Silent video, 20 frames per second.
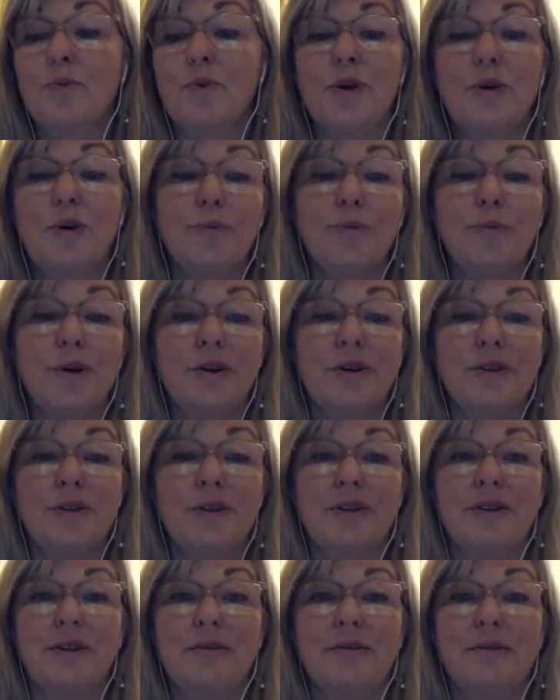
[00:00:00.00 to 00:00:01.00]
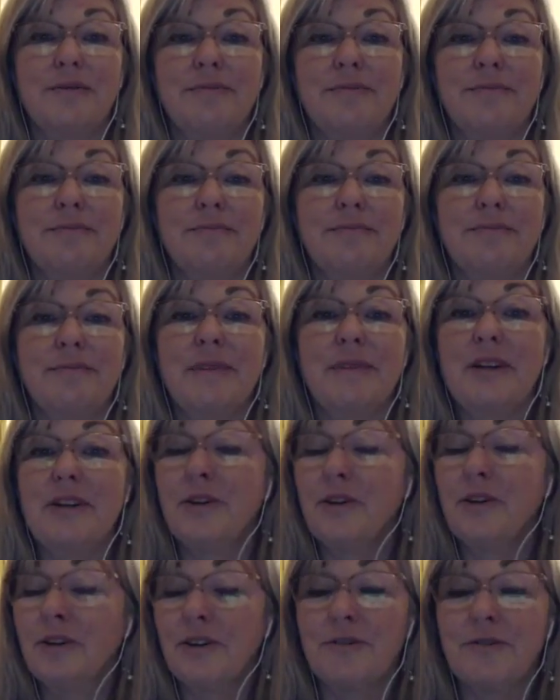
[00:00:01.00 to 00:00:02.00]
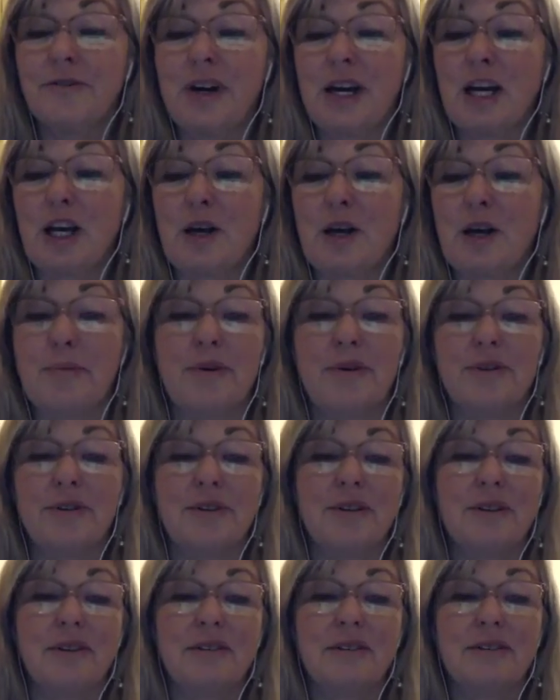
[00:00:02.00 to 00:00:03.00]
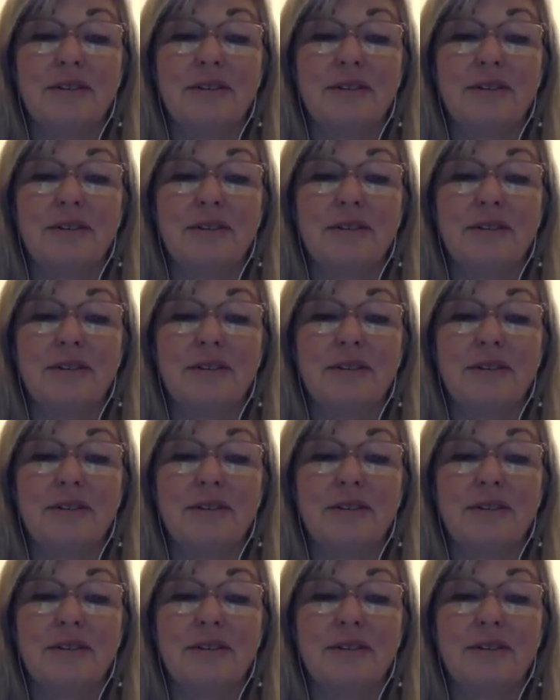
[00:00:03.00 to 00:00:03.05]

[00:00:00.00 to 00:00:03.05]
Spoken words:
real person, not a fake person.